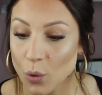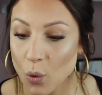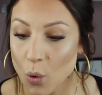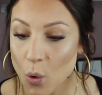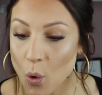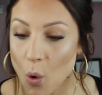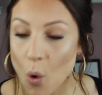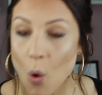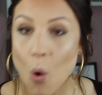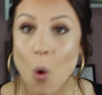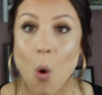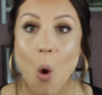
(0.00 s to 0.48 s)

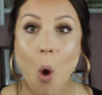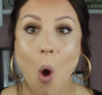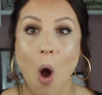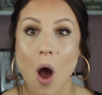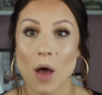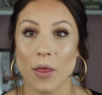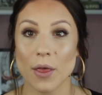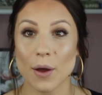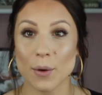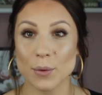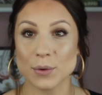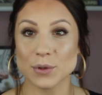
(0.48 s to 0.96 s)
Whew,
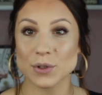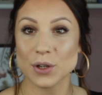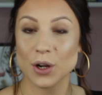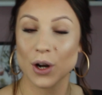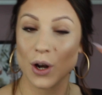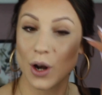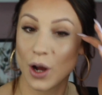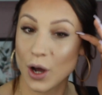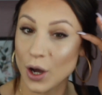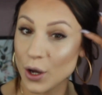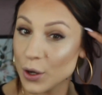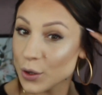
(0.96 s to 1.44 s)
that was
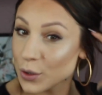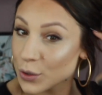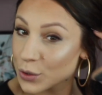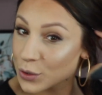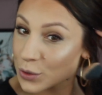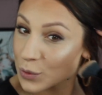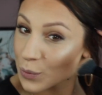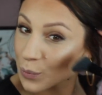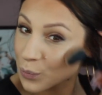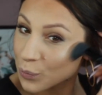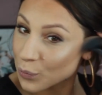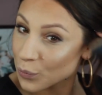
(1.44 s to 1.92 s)

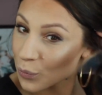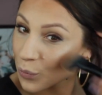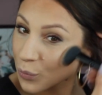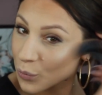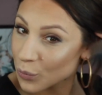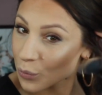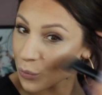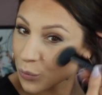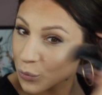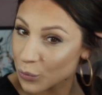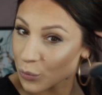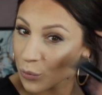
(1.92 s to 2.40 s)
close.
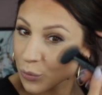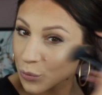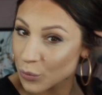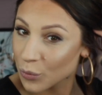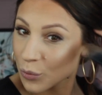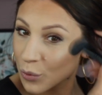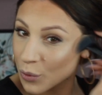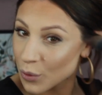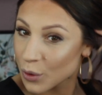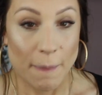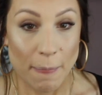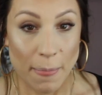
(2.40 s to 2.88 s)

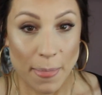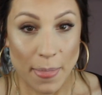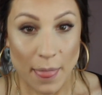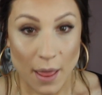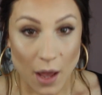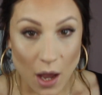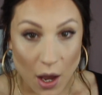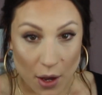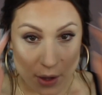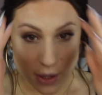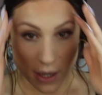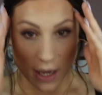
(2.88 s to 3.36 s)

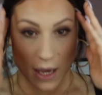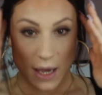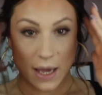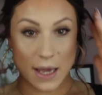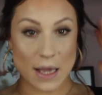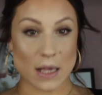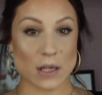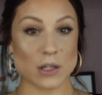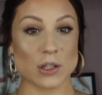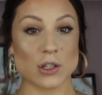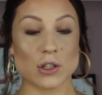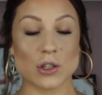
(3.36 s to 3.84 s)

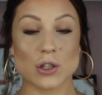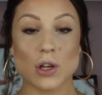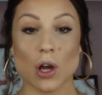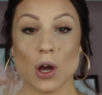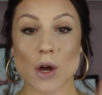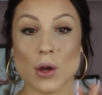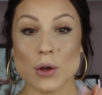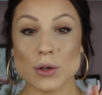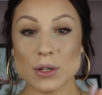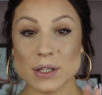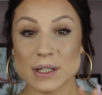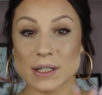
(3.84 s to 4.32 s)
Okay,
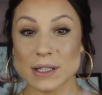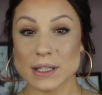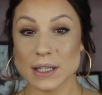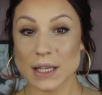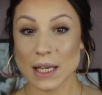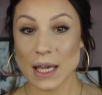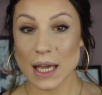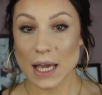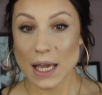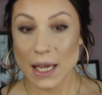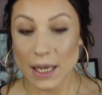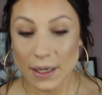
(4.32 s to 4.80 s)
so
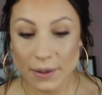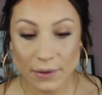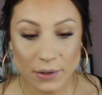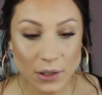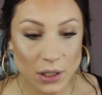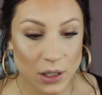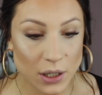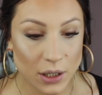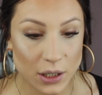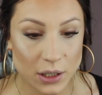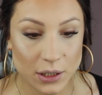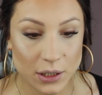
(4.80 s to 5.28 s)
skin